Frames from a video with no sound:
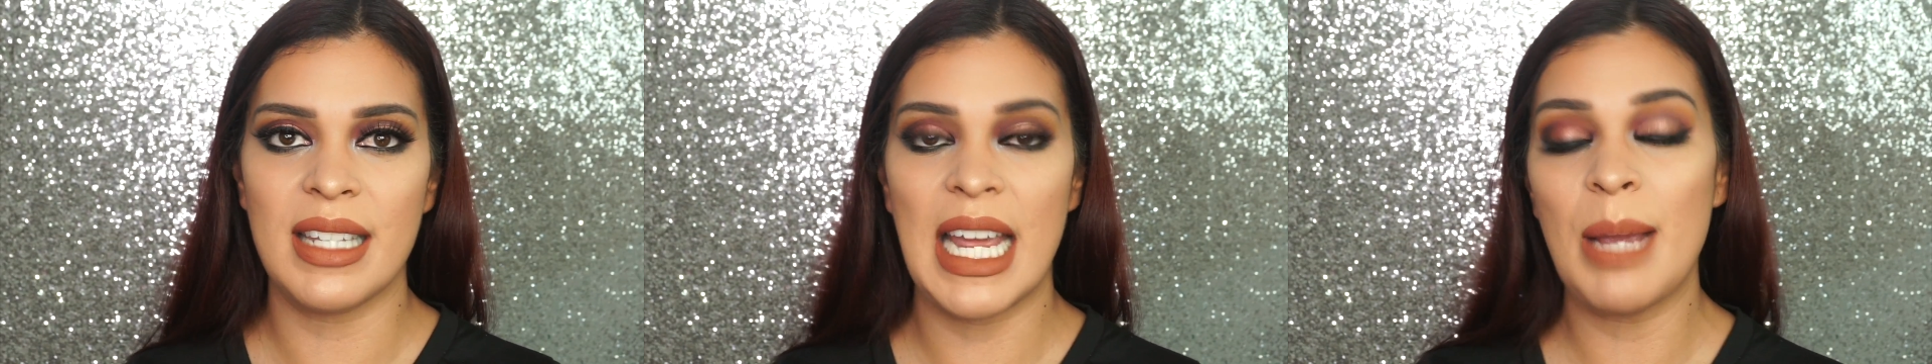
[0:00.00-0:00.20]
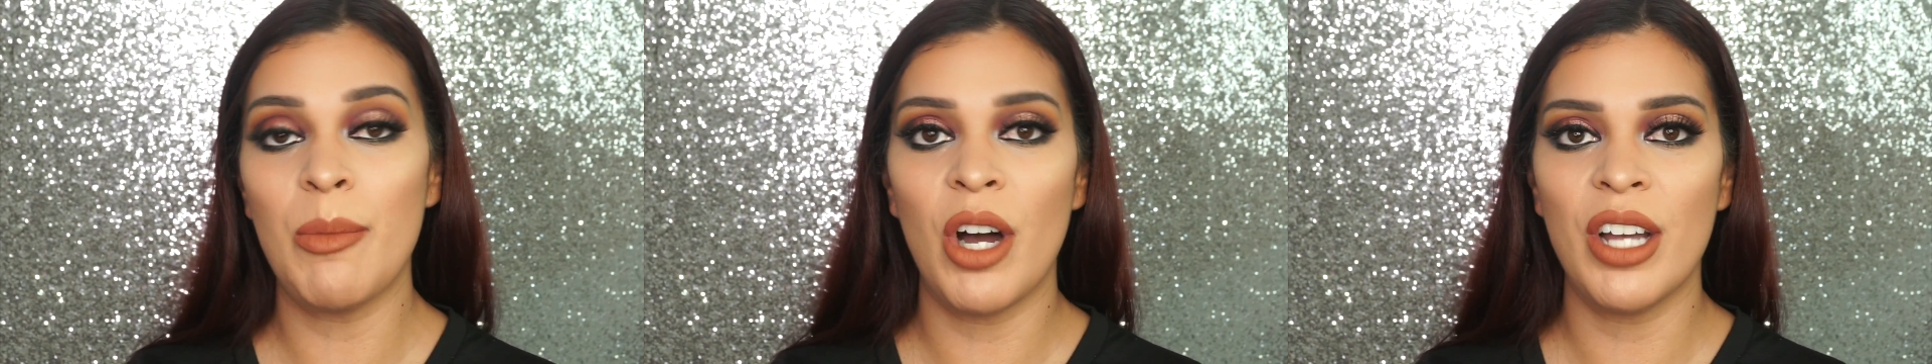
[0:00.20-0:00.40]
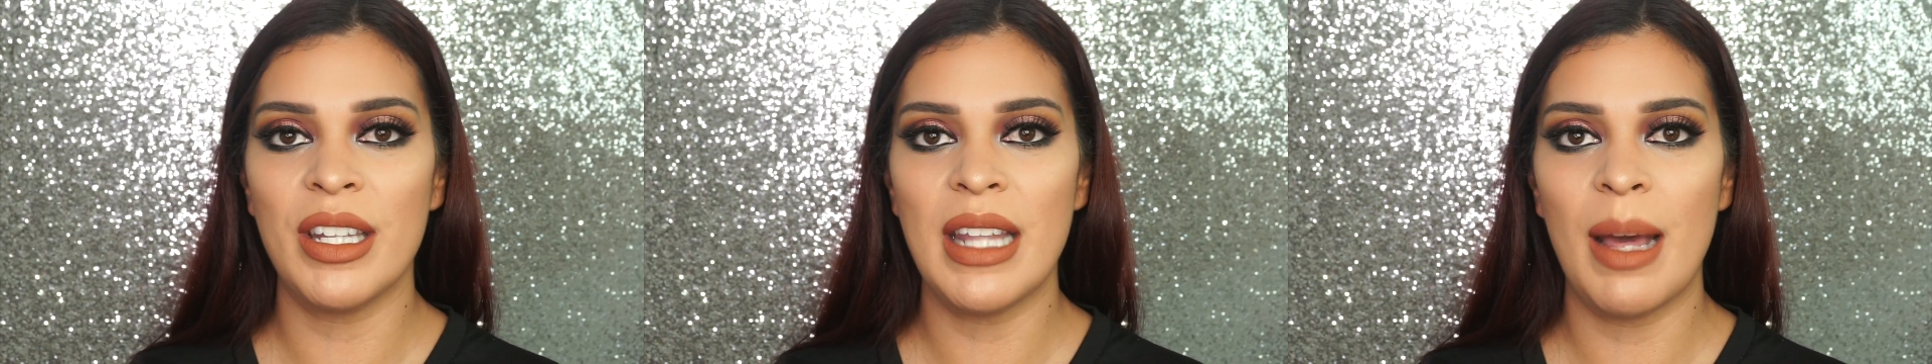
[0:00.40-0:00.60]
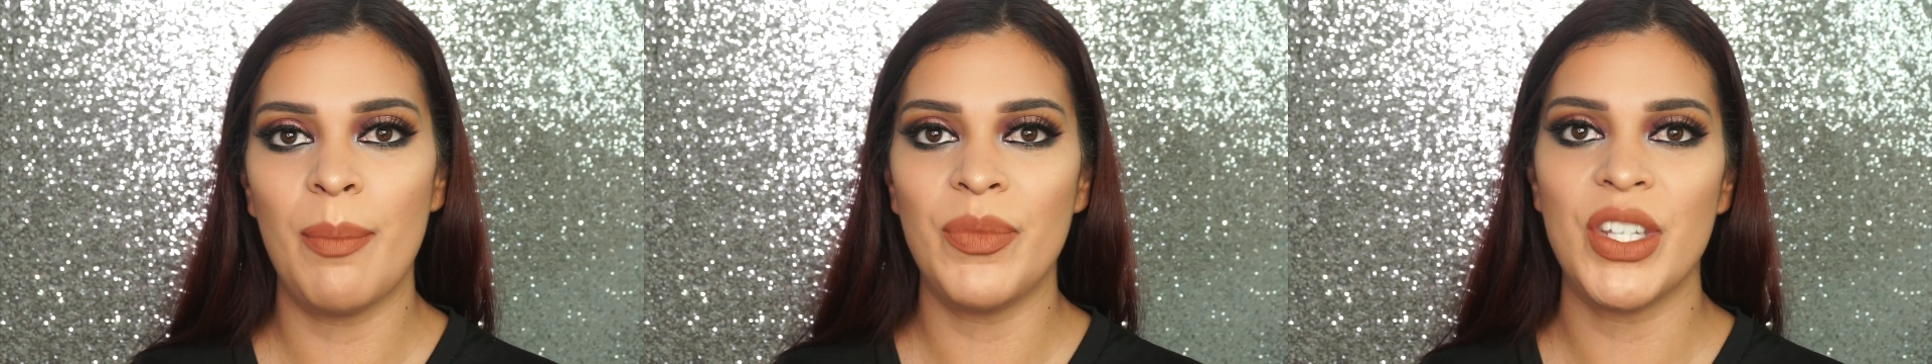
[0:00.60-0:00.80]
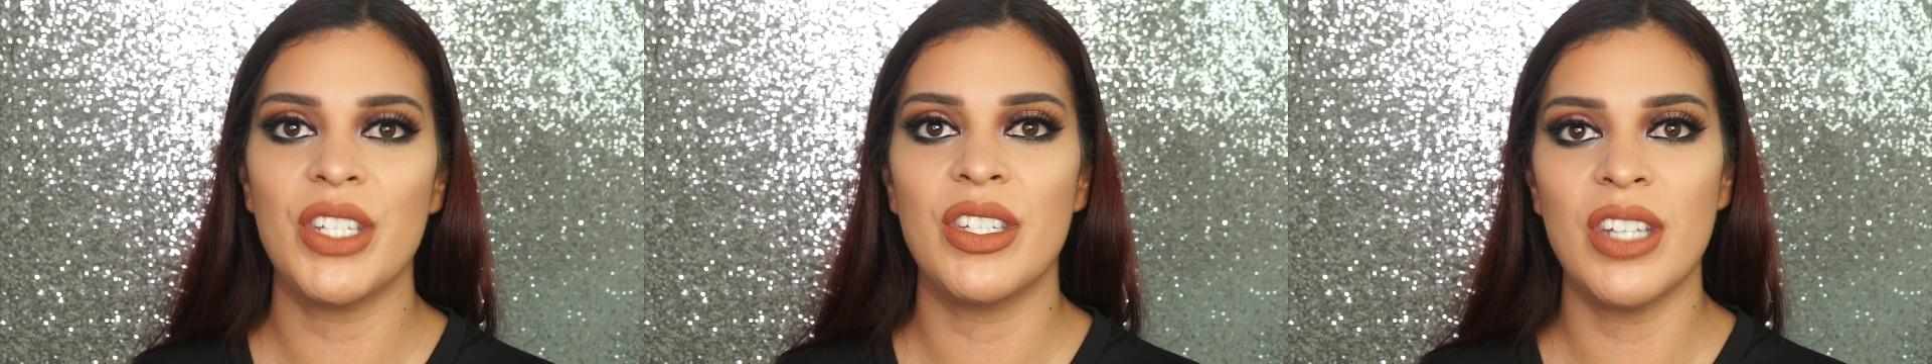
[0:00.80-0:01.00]
name on
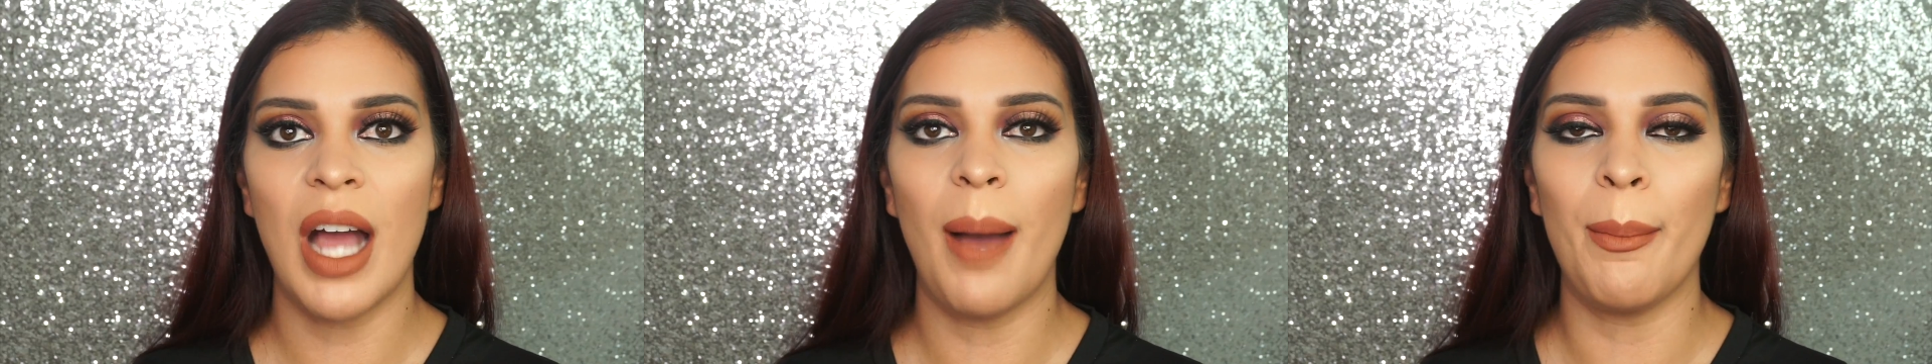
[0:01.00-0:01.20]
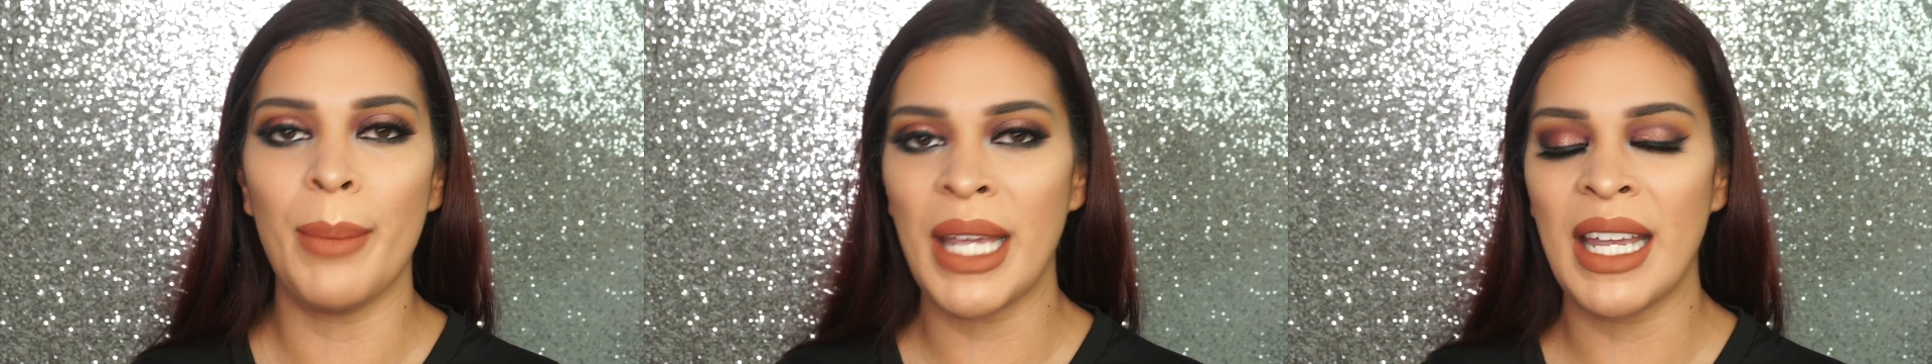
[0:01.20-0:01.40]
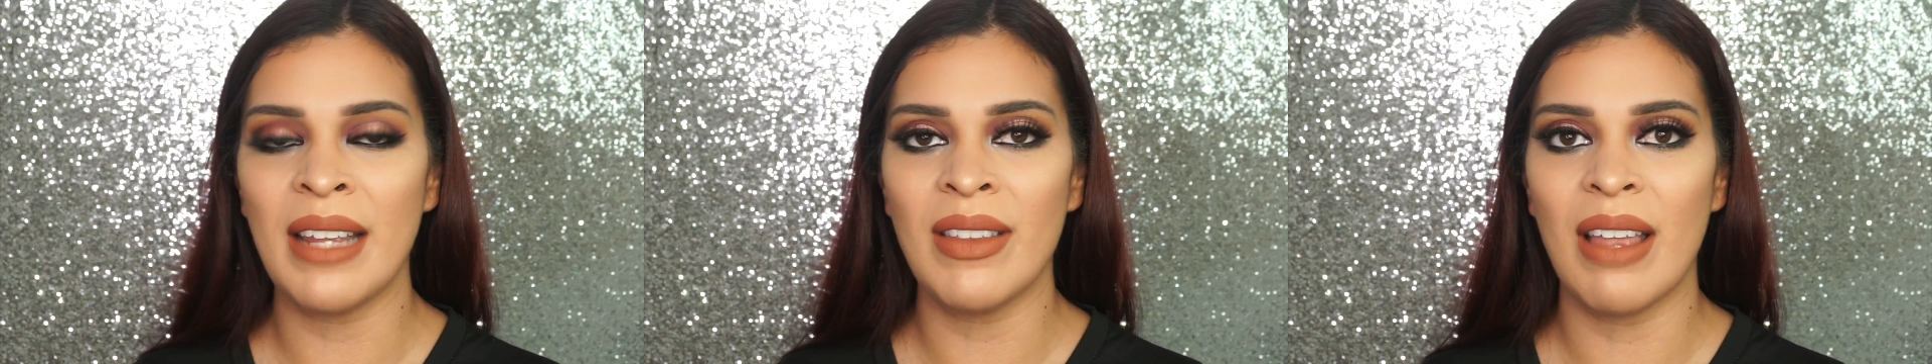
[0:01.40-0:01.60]
them does not mean